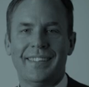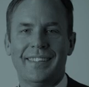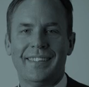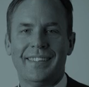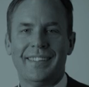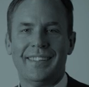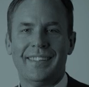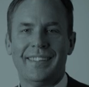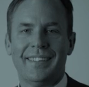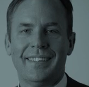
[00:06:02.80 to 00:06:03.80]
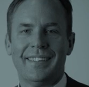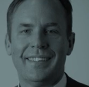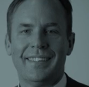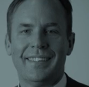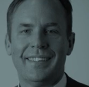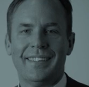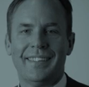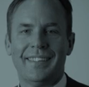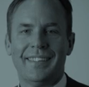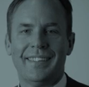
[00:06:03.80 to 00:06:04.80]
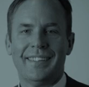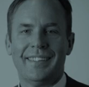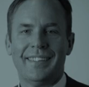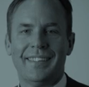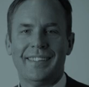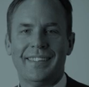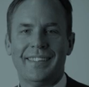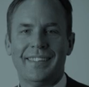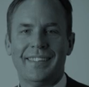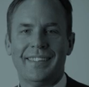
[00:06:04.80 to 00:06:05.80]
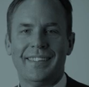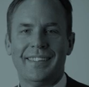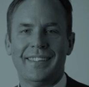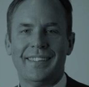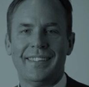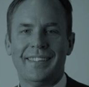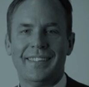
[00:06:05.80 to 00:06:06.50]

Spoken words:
The face doesn't move, so there is nothing to read.